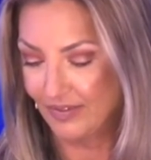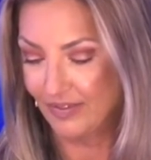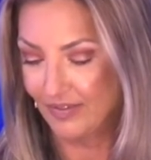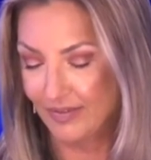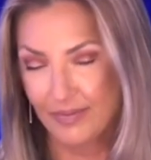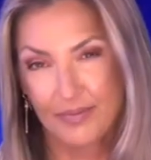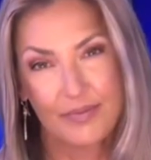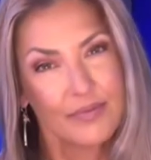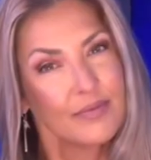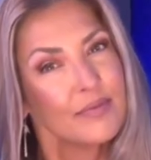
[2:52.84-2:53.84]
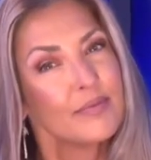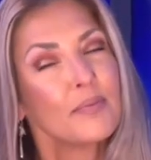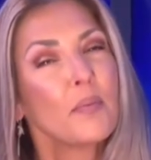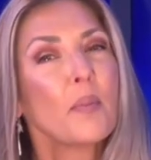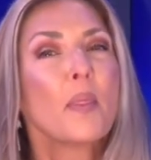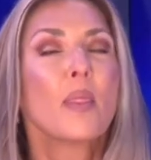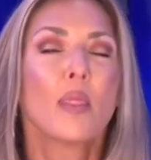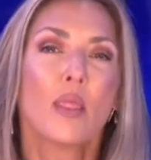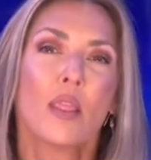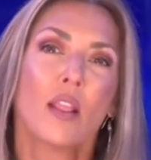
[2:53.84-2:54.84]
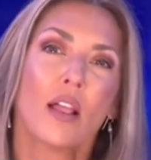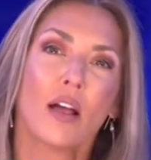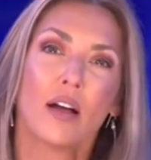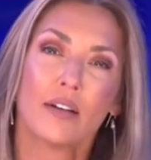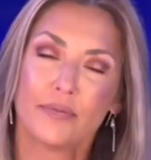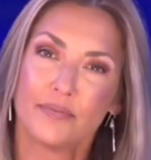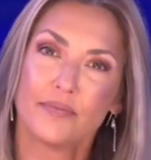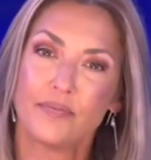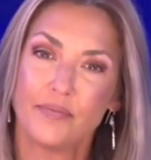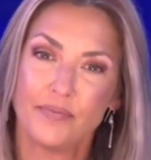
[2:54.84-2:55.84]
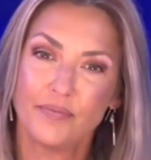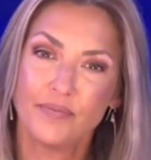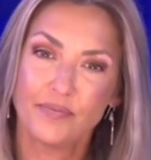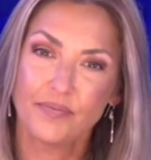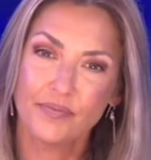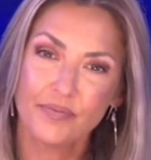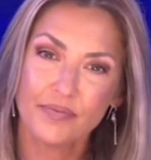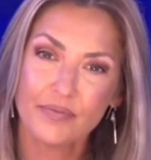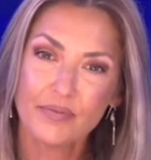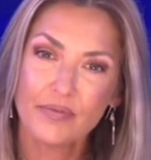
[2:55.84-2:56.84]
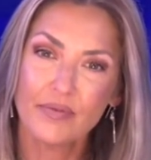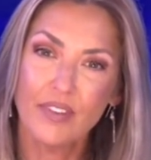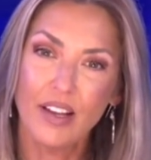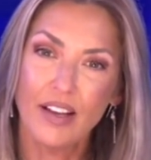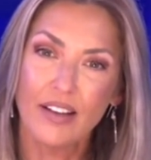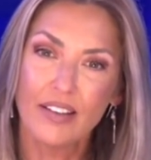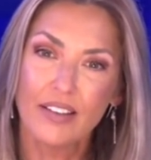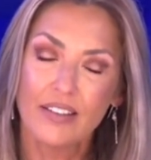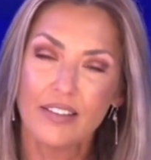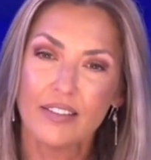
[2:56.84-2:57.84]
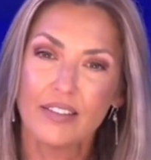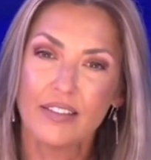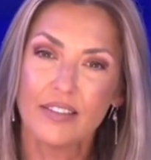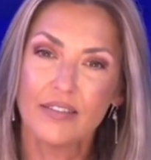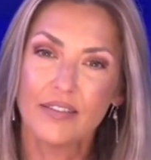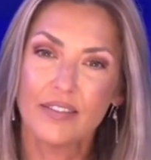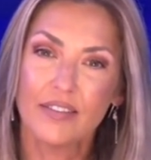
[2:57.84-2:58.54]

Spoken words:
No words are spoken by the person on screen.